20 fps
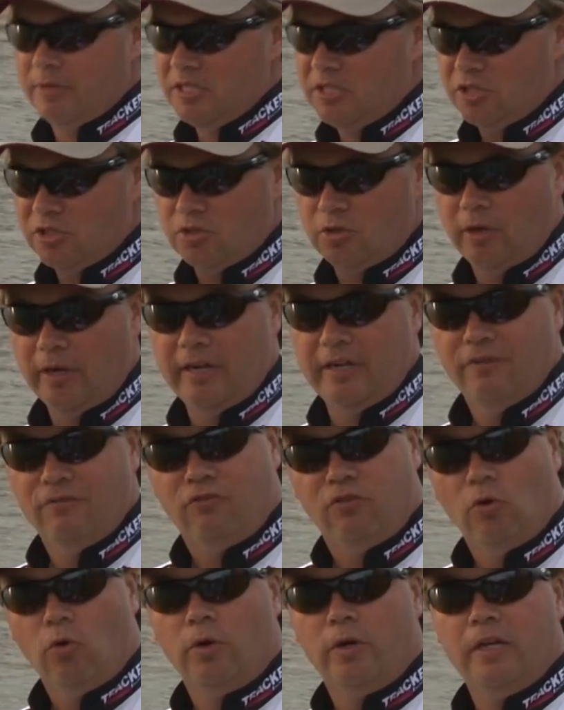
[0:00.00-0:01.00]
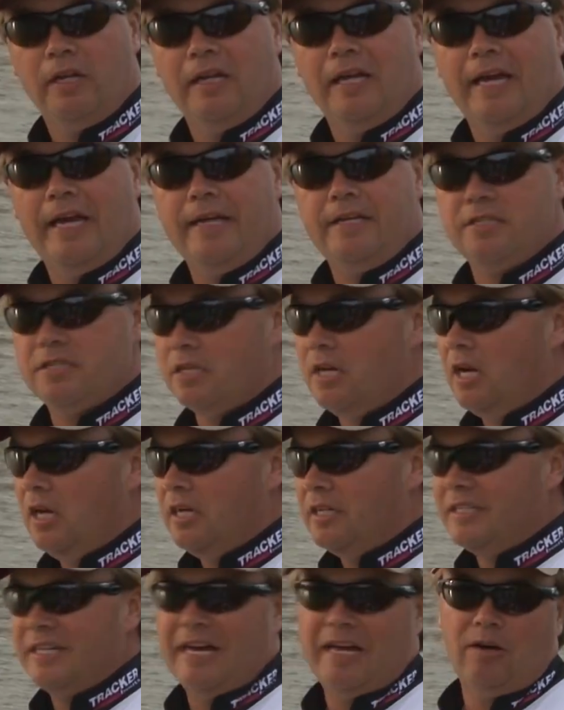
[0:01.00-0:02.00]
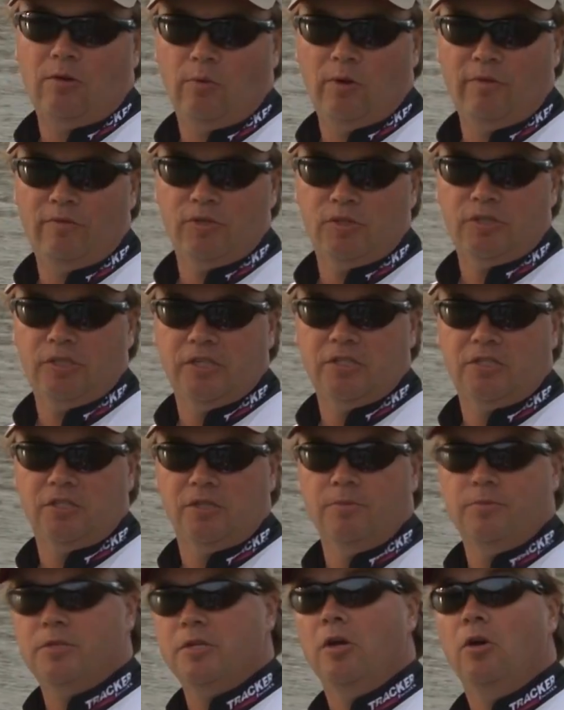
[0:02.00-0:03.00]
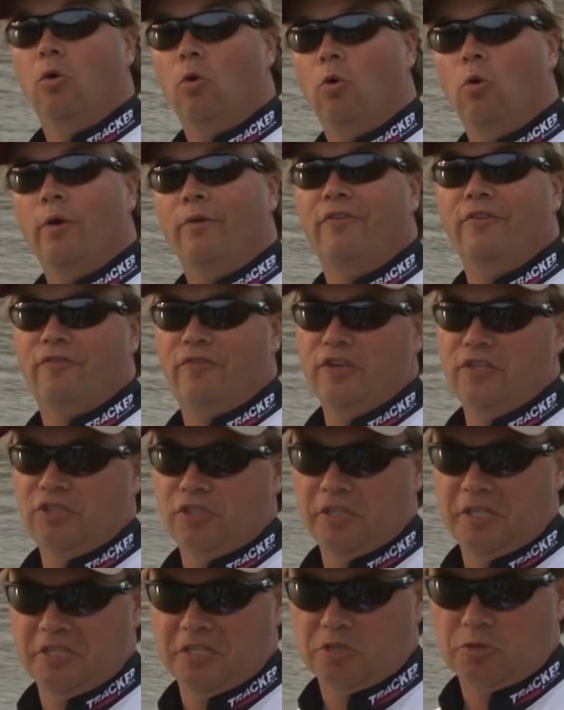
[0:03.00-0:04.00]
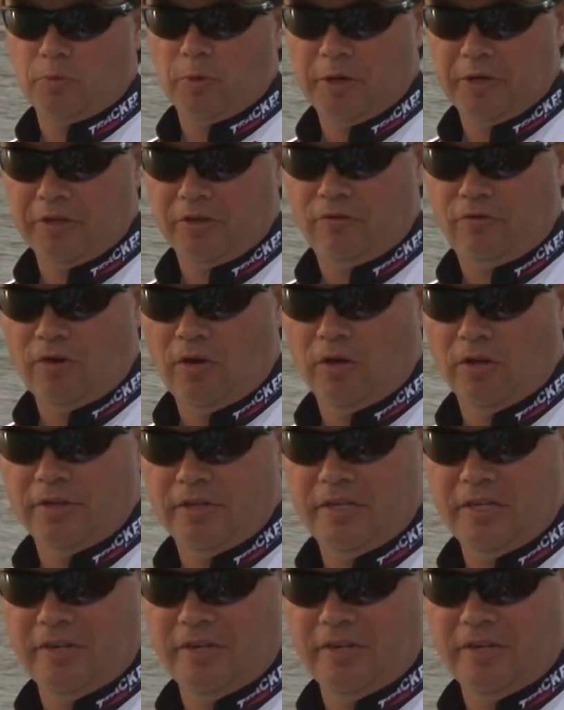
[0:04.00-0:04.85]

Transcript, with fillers: This is great in Florida lakes, tidal river systems, or if you're fishing in the spring or the fall of the